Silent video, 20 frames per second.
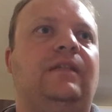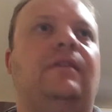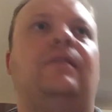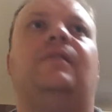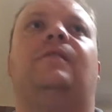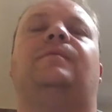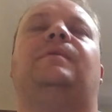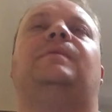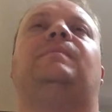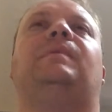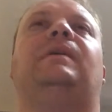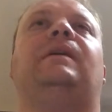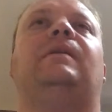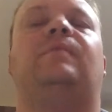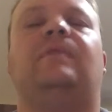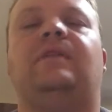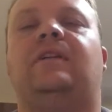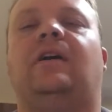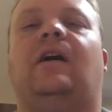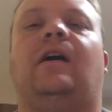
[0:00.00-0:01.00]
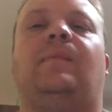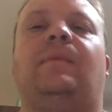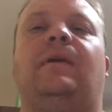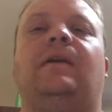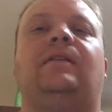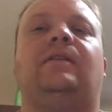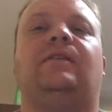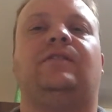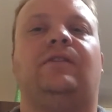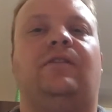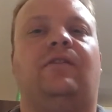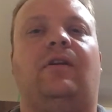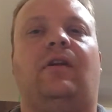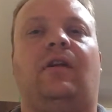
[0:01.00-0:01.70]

you know with with diabetes there